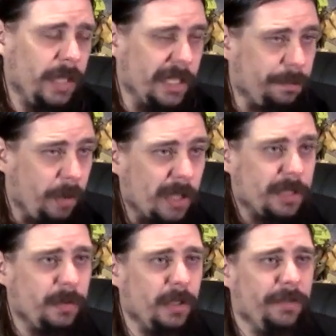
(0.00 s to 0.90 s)
it's
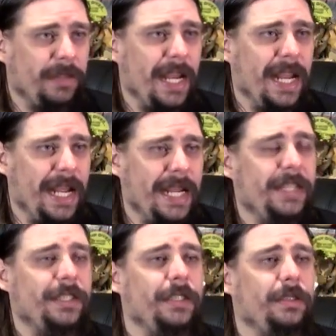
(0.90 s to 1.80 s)
possible if they
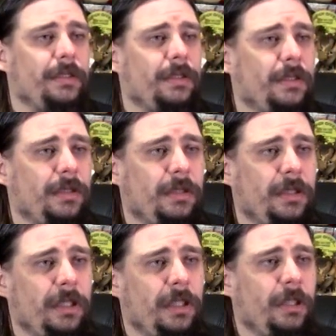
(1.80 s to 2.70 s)
ease it
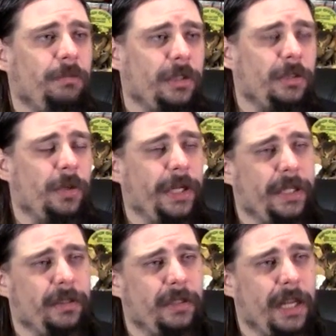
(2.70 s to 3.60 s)

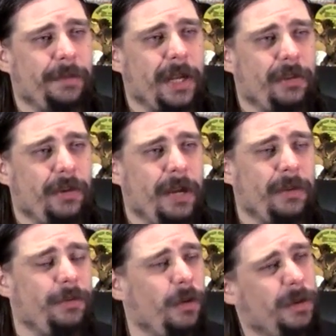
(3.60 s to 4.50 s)
between MK3 and
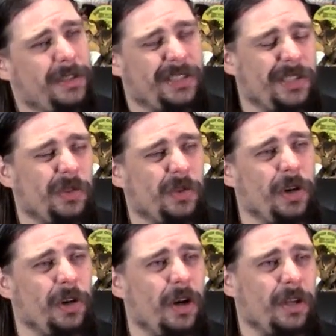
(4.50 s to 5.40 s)
MK4, but it's still sort
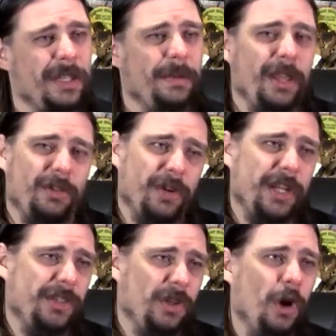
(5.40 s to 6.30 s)
of not because MK3
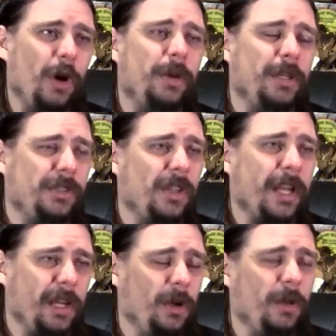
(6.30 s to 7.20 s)
is urban, it's
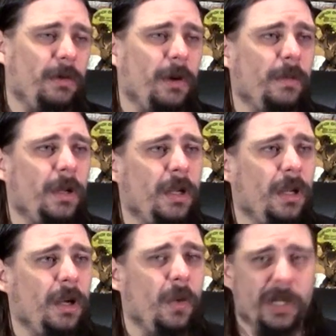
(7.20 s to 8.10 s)
like in Earthrealm,
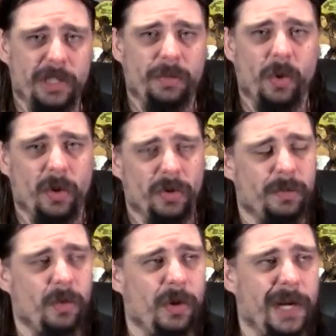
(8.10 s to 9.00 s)
whereas the Portal's
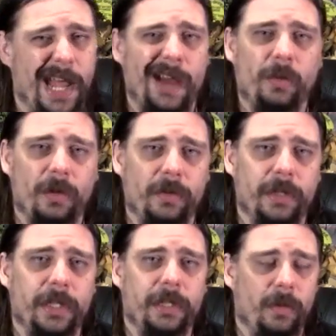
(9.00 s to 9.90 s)
more in Outworld,
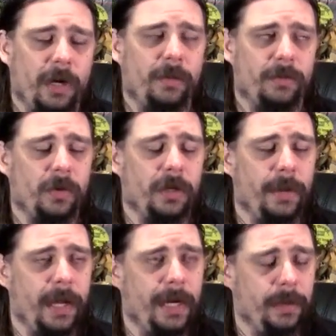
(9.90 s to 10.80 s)
really, the one I'm talking
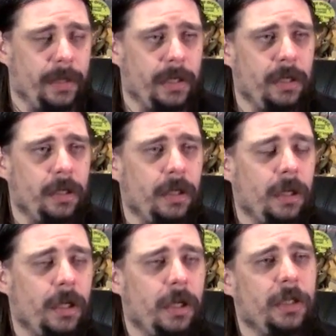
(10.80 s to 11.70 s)
about, anyway.
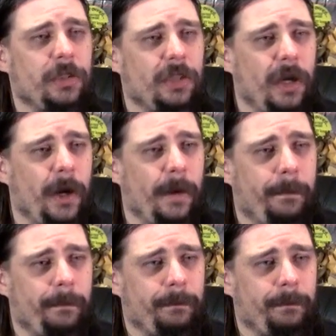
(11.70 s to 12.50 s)
So,